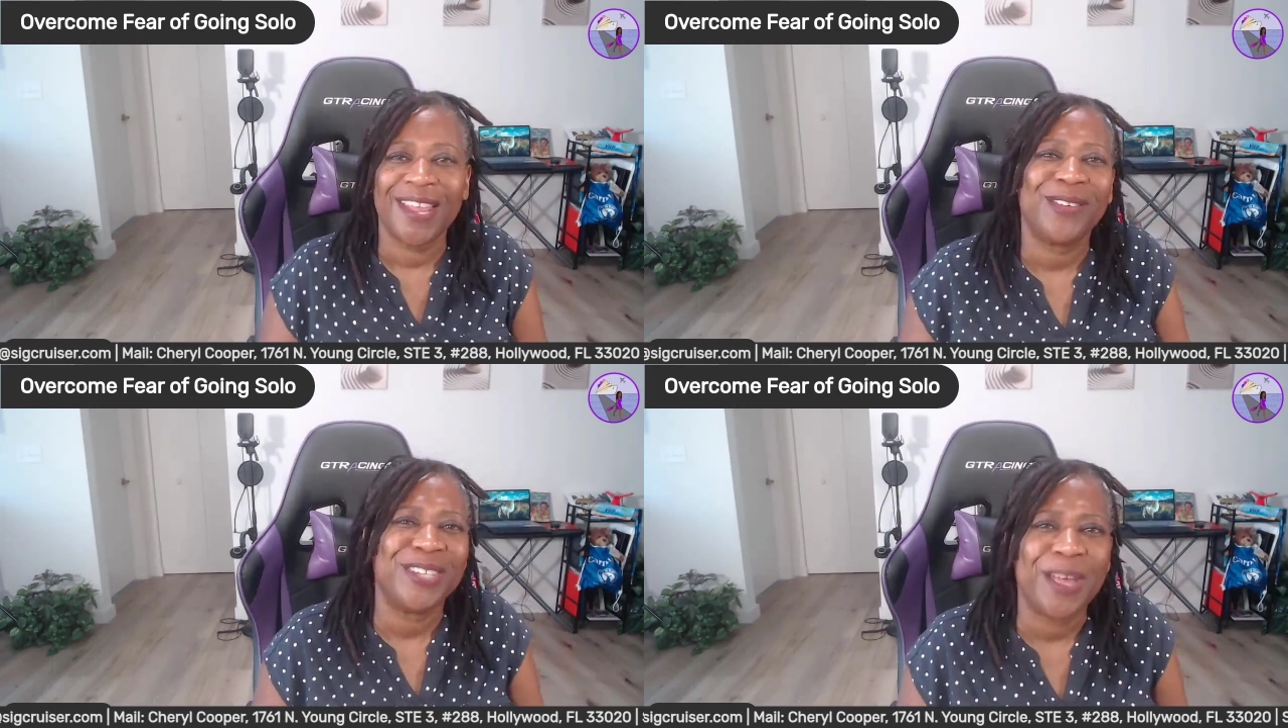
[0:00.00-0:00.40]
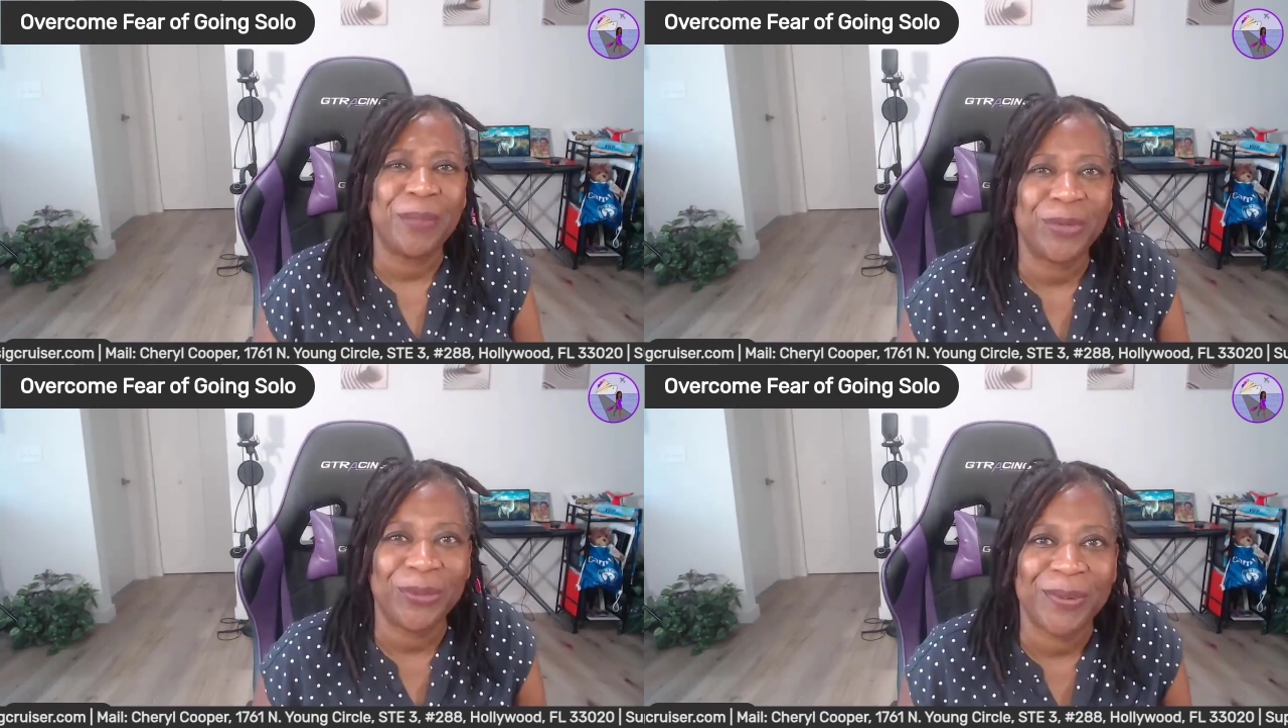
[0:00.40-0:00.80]
Now,
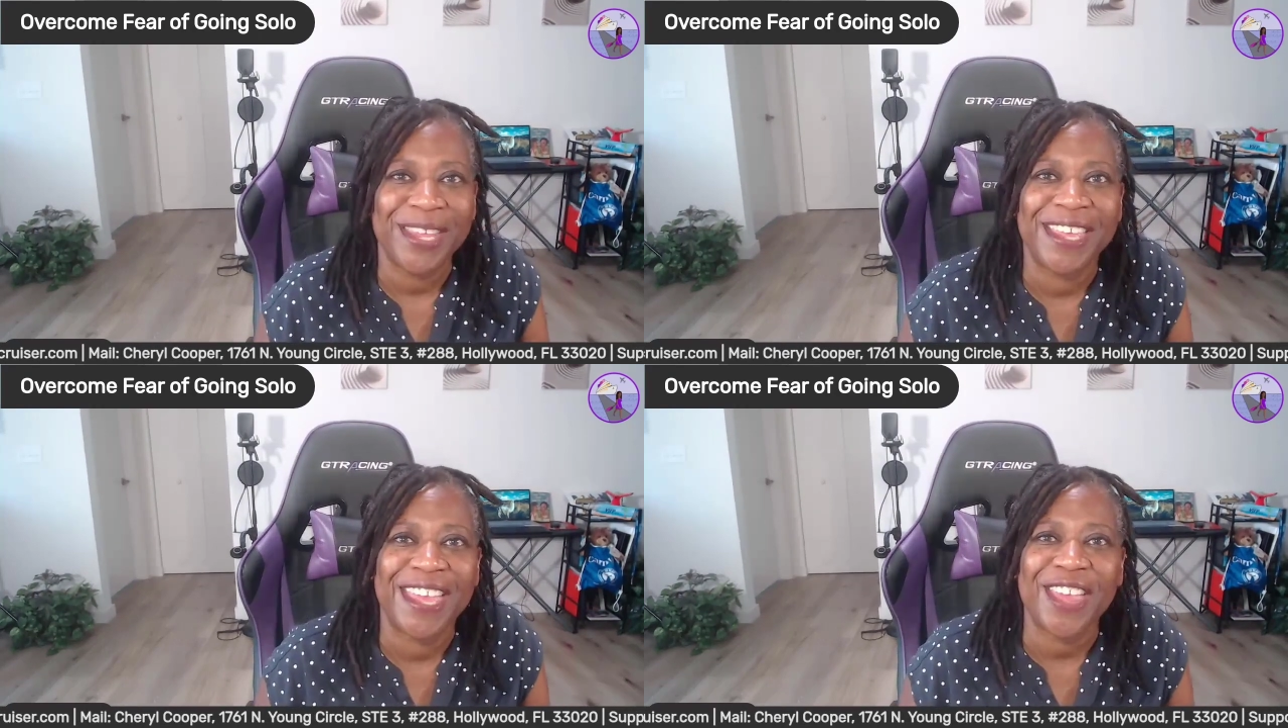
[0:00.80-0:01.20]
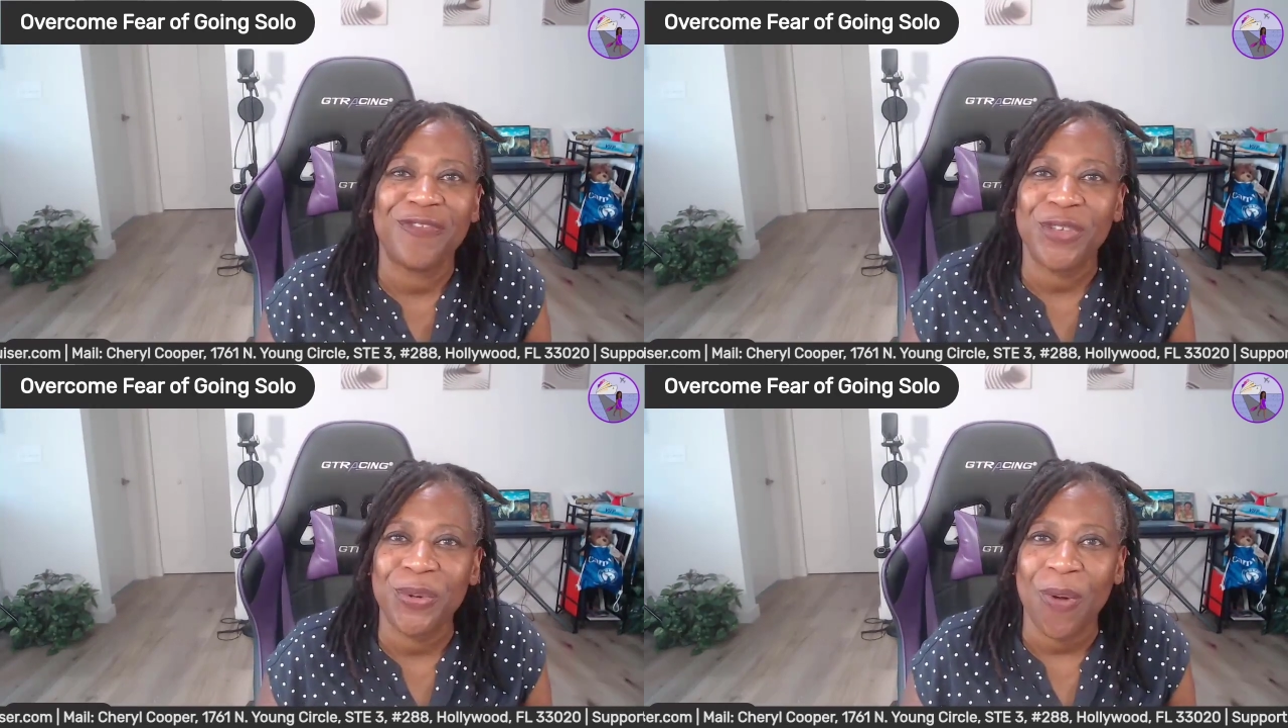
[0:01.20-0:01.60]
number 3,
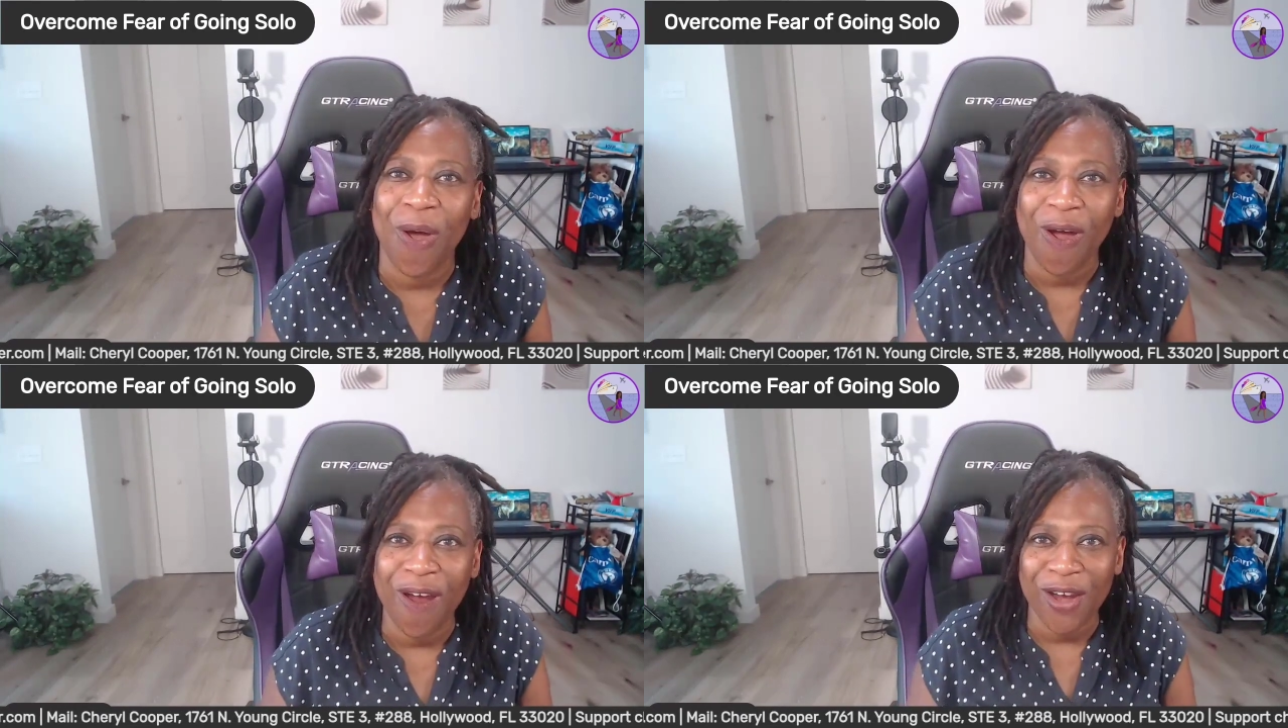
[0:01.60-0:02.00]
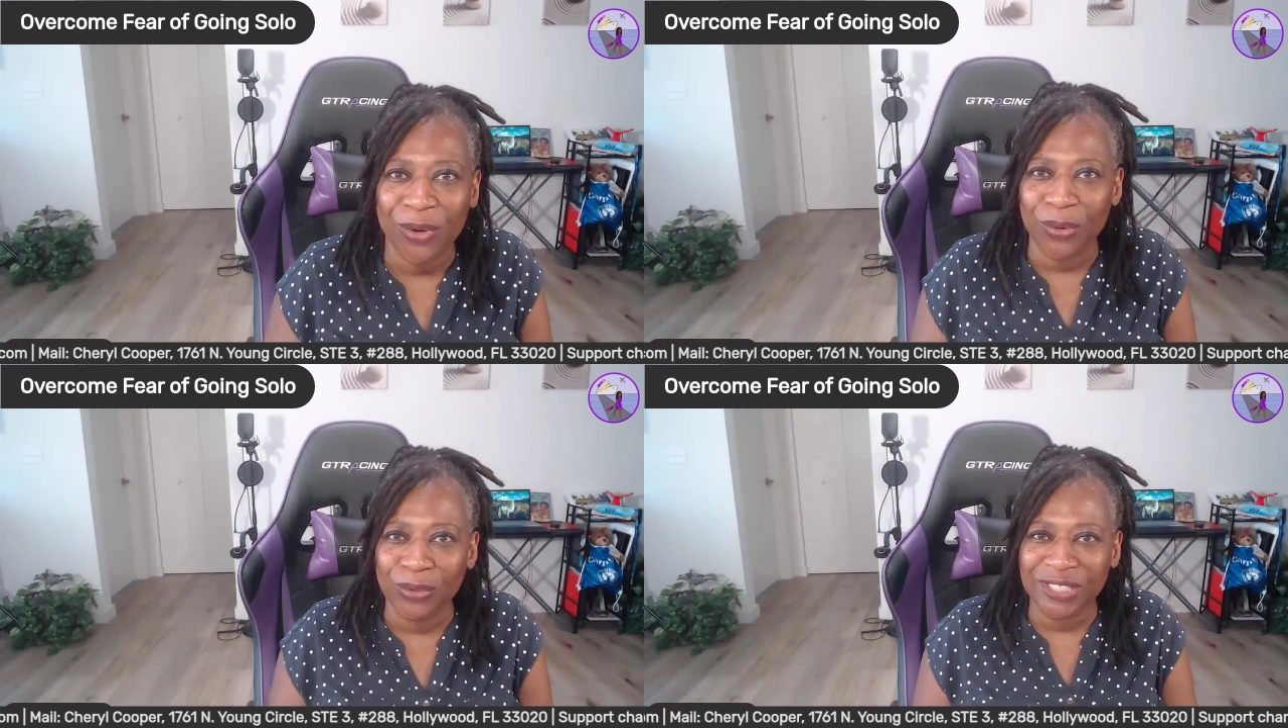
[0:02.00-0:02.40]
if you are
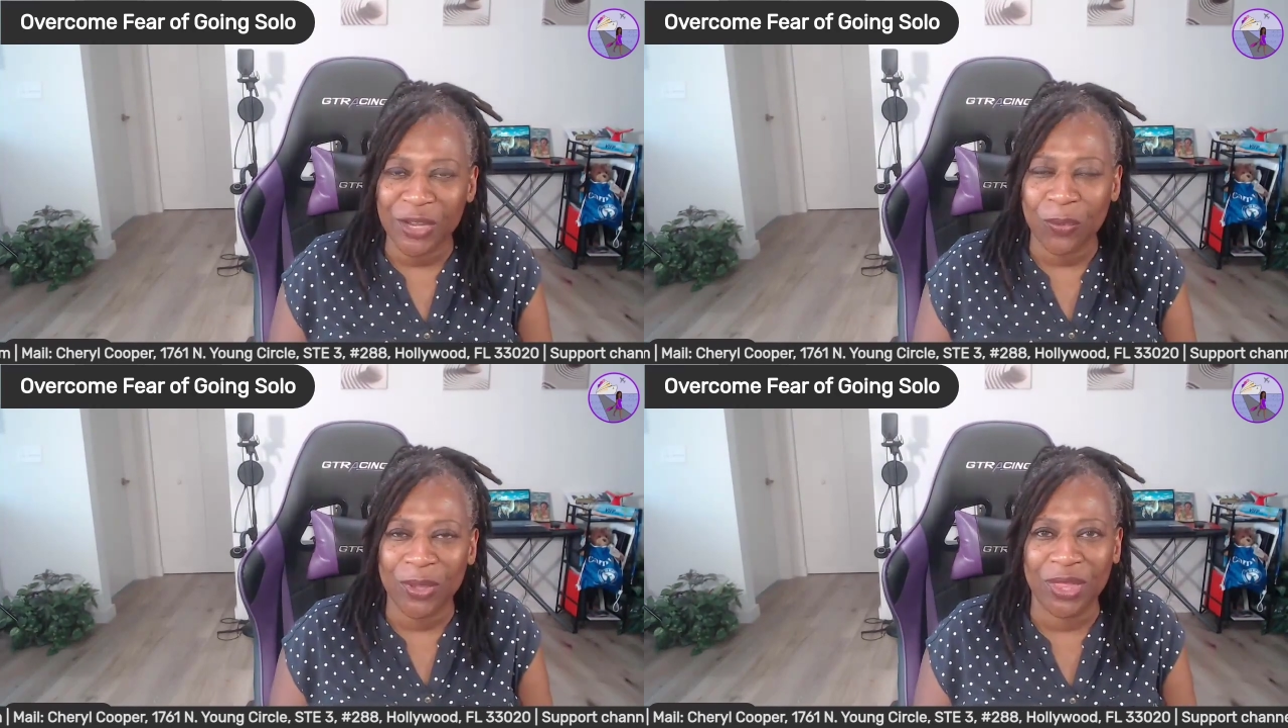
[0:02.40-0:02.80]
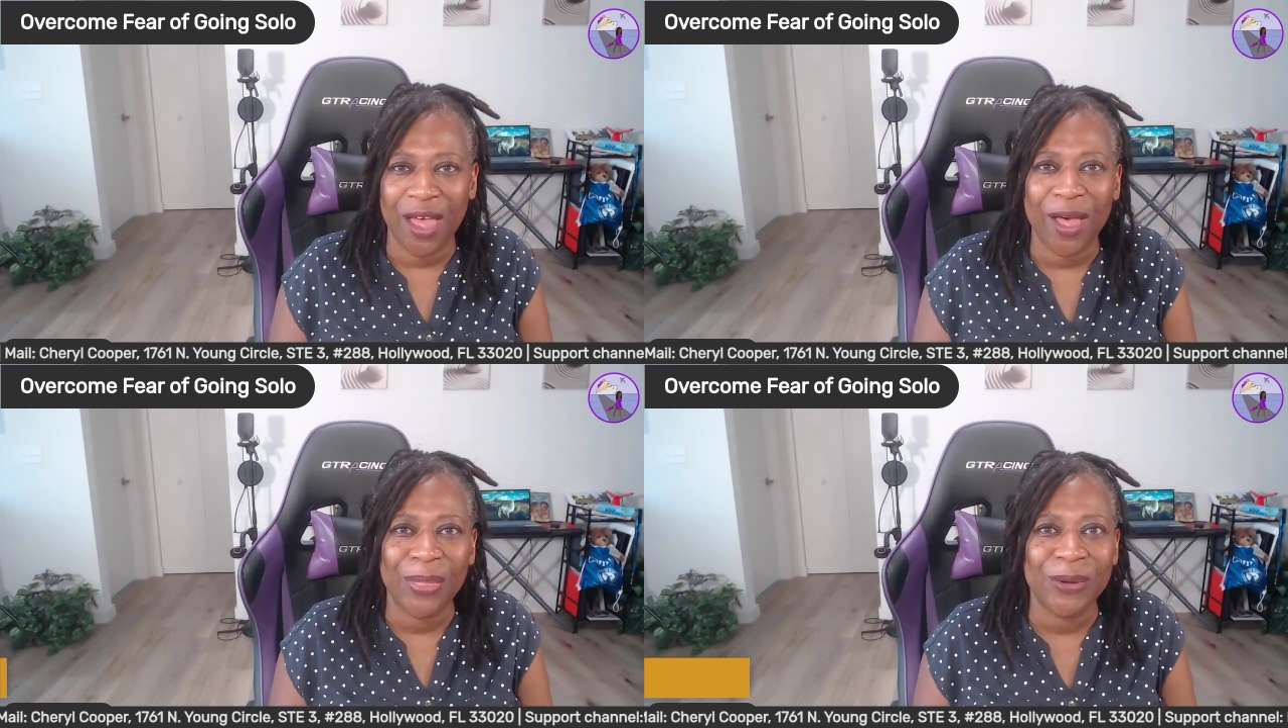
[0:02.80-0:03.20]
cruising with
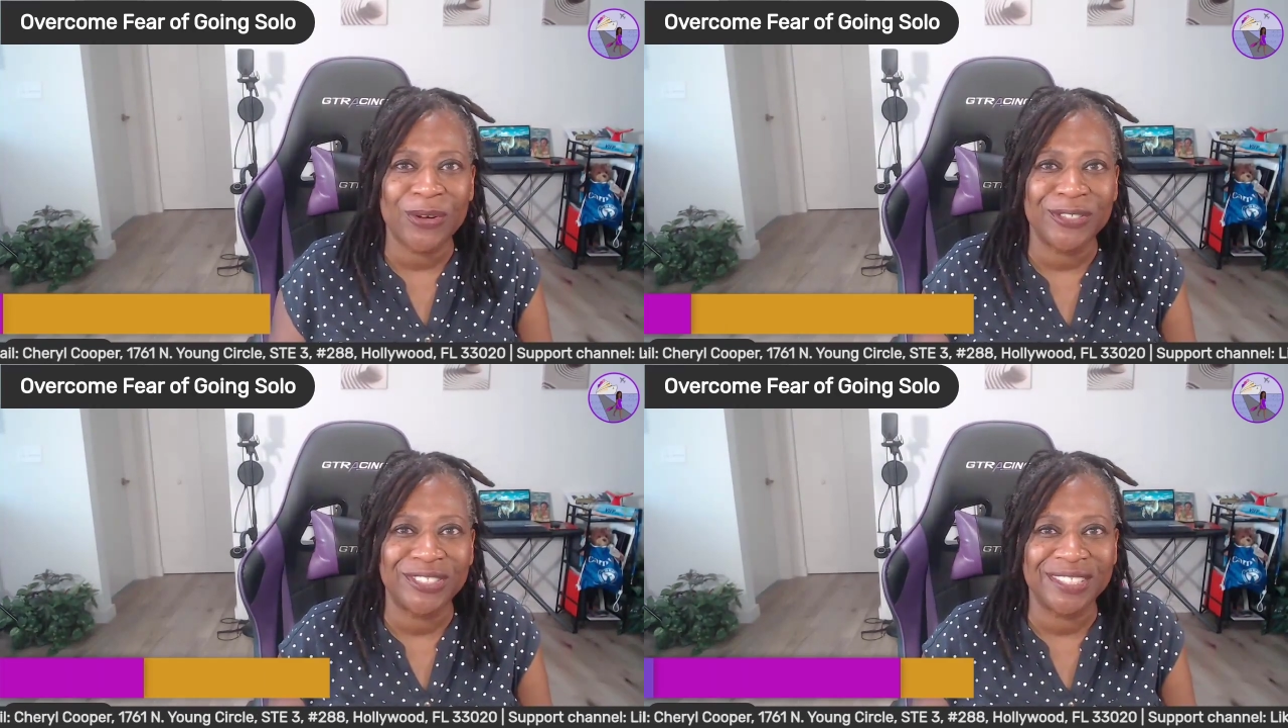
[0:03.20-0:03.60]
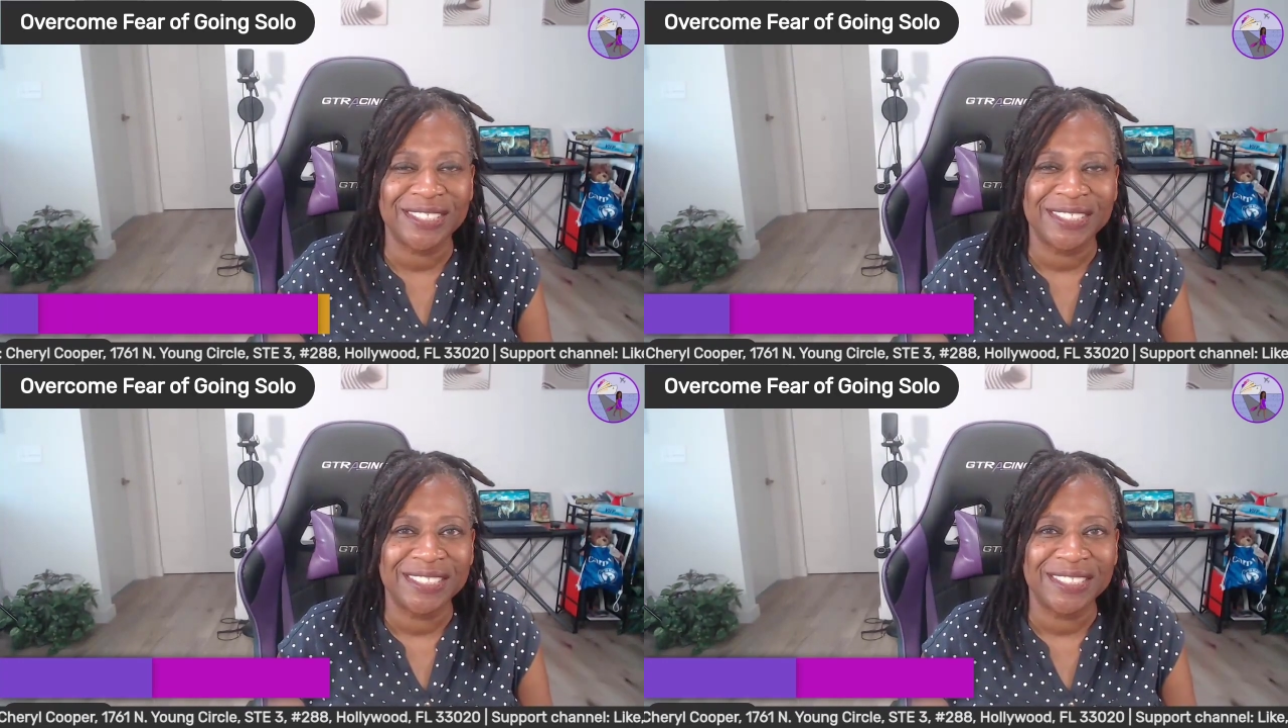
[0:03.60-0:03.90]
others,